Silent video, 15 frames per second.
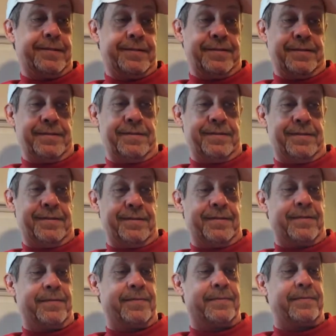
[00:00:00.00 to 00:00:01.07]

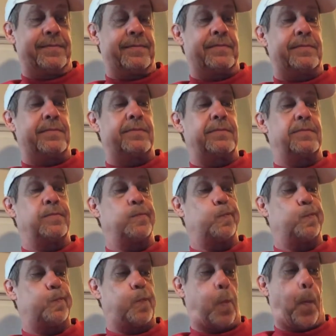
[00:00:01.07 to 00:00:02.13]

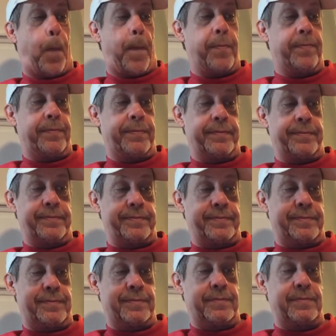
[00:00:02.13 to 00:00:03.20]

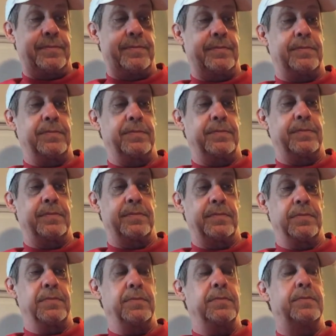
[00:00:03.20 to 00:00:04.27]

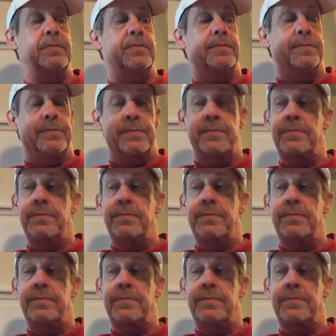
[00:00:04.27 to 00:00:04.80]
(silent)